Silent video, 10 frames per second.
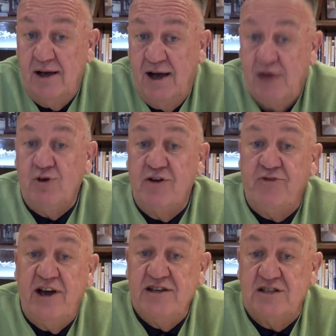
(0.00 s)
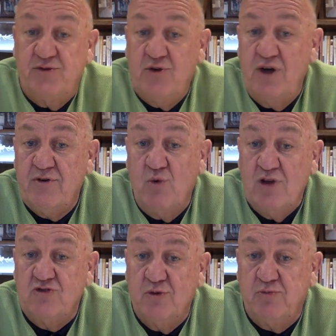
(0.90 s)
I would advise if you ever
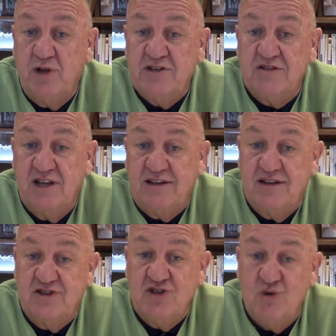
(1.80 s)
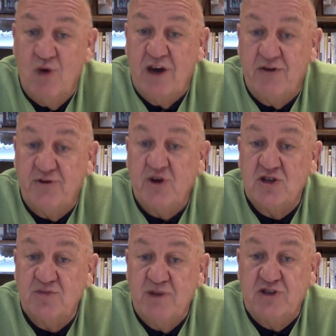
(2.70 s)
went to a place like this, you want to
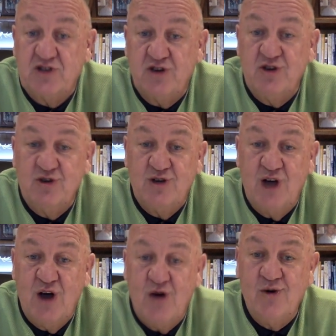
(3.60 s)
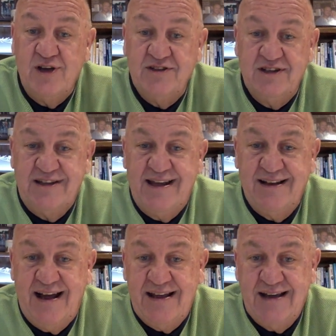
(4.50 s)
first make sure you go in the
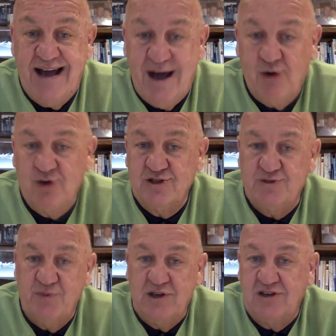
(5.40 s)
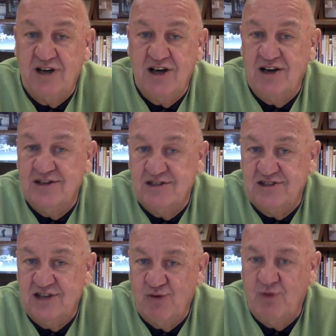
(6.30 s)
daylight hours
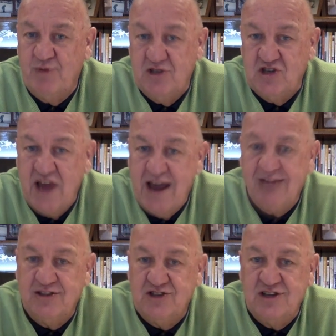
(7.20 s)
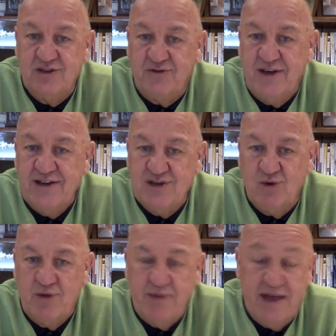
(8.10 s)
because it would be challenging to find your
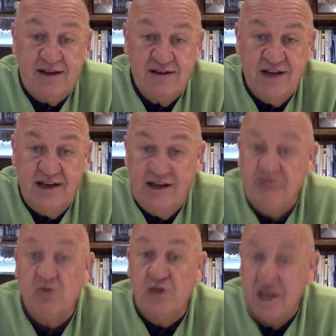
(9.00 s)
way back at night, even with